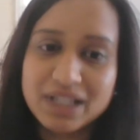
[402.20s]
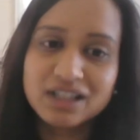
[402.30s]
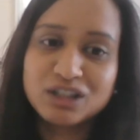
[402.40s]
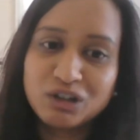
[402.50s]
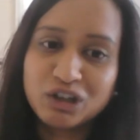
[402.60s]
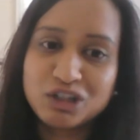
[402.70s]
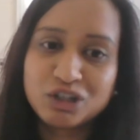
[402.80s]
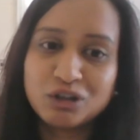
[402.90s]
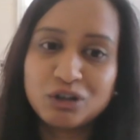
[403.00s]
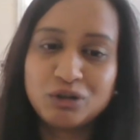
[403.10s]
a business looking
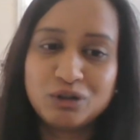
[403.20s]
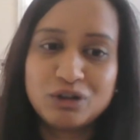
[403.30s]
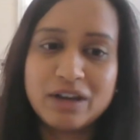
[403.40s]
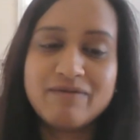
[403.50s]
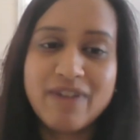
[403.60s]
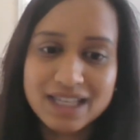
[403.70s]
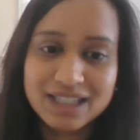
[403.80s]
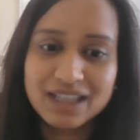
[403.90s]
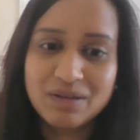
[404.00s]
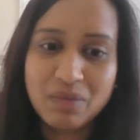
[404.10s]
to
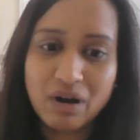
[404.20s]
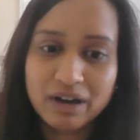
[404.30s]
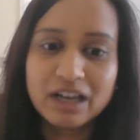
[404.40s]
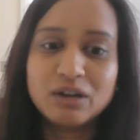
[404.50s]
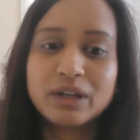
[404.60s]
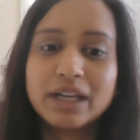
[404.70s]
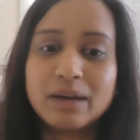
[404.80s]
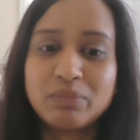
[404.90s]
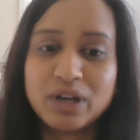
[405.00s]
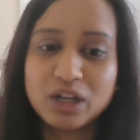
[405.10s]
invest in the market,
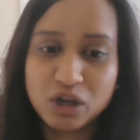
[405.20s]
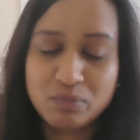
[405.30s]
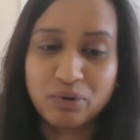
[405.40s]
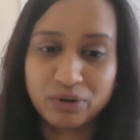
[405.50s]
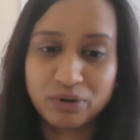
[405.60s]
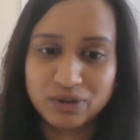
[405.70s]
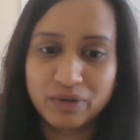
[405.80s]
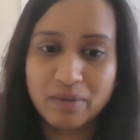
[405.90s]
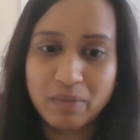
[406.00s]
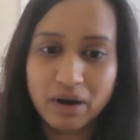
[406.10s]
looking at putting new
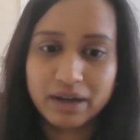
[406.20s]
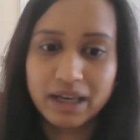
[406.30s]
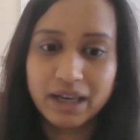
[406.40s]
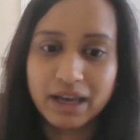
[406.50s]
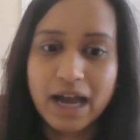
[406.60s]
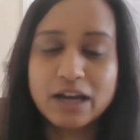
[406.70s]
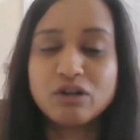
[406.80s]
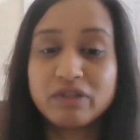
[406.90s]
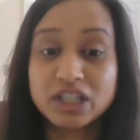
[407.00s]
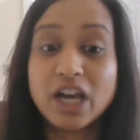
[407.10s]
products on the market
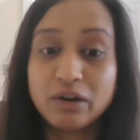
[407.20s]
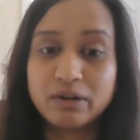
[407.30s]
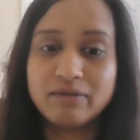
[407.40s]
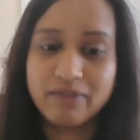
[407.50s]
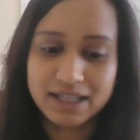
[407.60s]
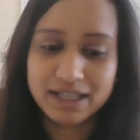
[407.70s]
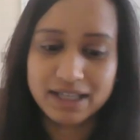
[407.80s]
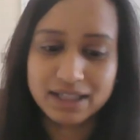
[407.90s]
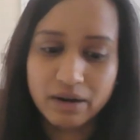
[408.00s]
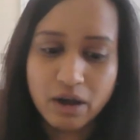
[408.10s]
and your return on
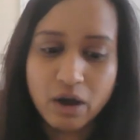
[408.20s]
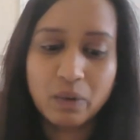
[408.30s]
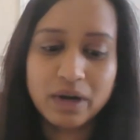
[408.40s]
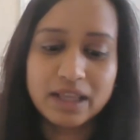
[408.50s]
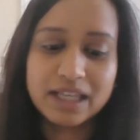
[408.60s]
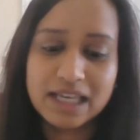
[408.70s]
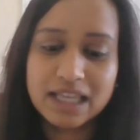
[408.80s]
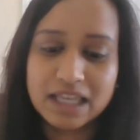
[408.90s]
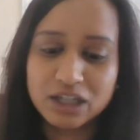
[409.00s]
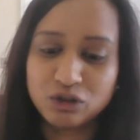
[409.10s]
investment, one of the
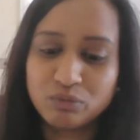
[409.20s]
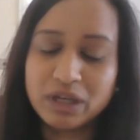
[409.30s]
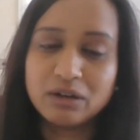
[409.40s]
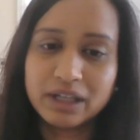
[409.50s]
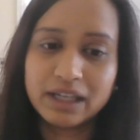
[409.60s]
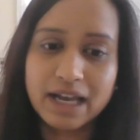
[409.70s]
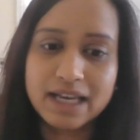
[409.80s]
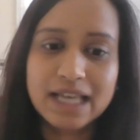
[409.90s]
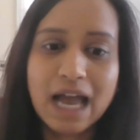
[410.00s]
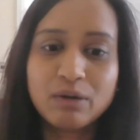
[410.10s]
key things you'll be looking
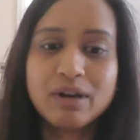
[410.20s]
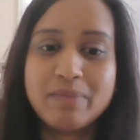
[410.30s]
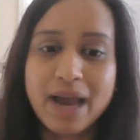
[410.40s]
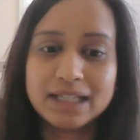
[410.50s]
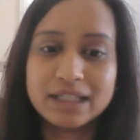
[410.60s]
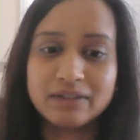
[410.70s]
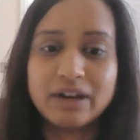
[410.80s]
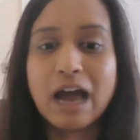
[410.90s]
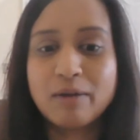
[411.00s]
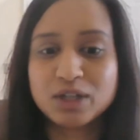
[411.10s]
at is how competitive
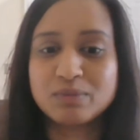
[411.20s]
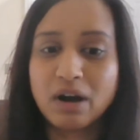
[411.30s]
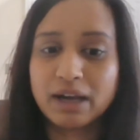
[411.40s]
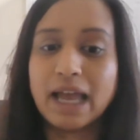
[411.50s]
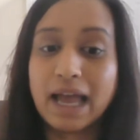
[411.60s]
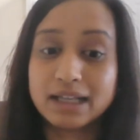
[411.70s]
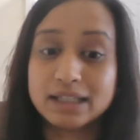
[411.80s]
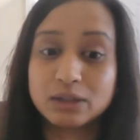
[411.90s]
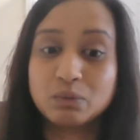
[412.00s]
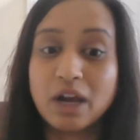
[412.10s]
and how much market
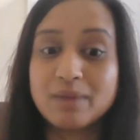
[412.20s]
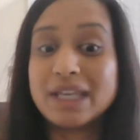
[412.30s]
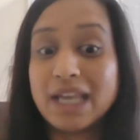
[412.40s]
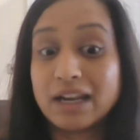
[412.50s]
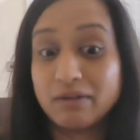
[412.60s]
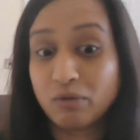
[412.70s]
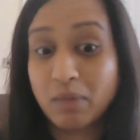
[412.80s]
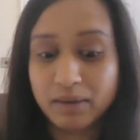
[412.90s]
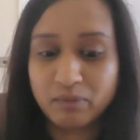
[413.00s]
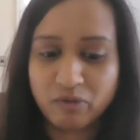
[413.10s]
access will I be getting for
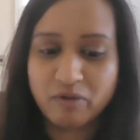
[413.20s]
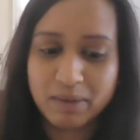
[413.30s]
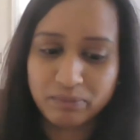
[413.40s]
my for